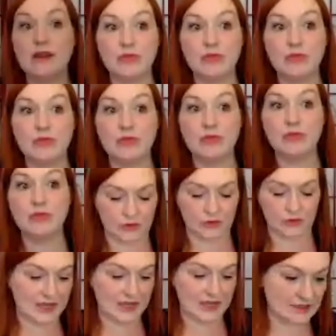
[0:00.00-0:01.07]
black
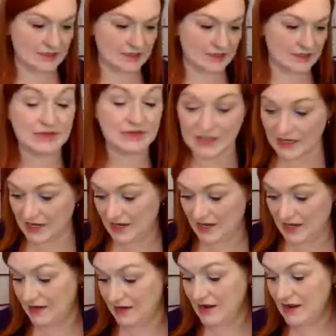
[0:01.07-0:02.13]
jewelry is
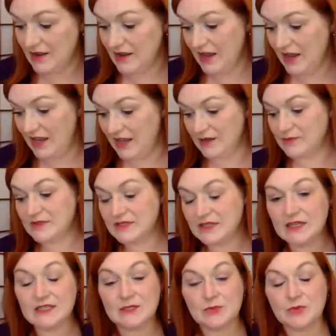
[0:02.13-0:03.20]
obsidian. And
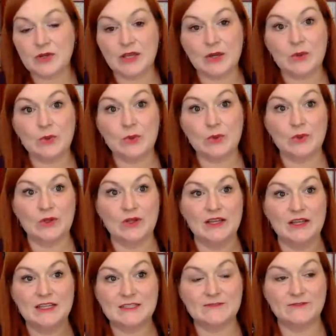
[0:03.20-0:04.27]
obsidian's pretty cool. It's
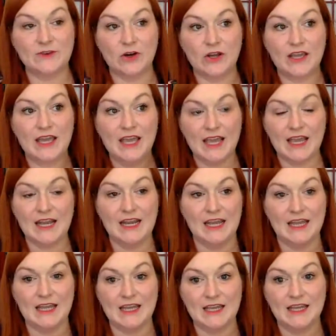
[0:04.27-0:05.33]
a volcanic
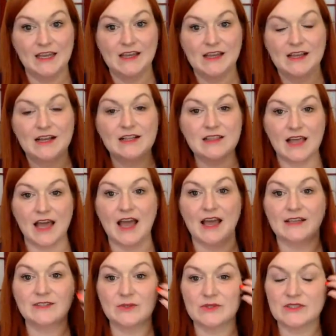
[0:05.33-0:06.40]
glass, so it's
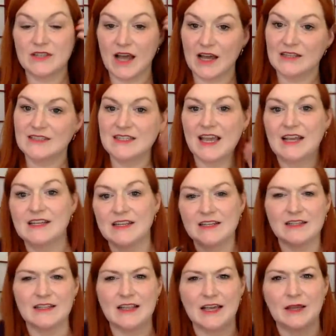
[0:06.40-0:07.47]
not technically like
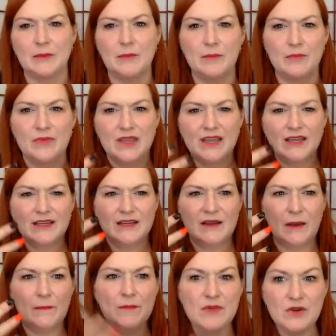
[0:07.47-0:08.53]
a, a
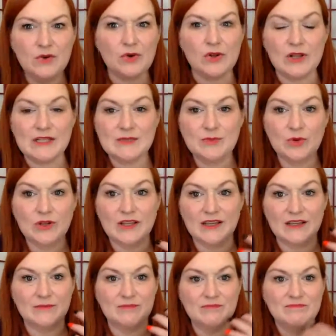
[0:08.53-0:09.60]
mineral. It's more like a,
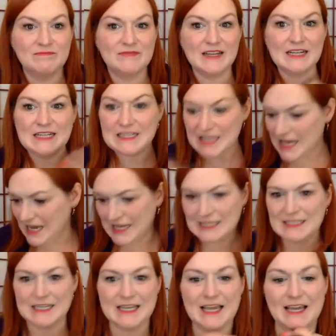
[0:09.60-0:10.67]
a glass, I
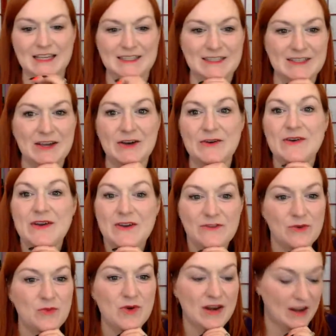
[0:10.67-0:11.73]
guess. So from what
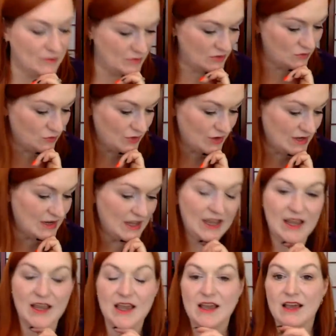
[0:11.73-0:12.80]
I've been reading,
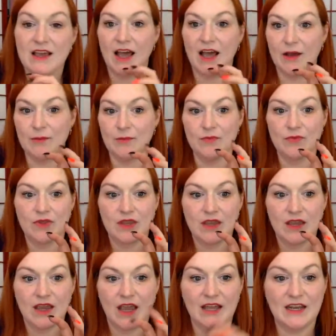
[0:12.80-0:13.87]
um, and
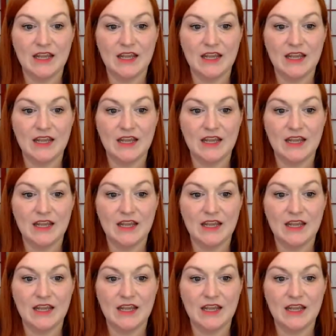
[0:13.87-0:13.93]
it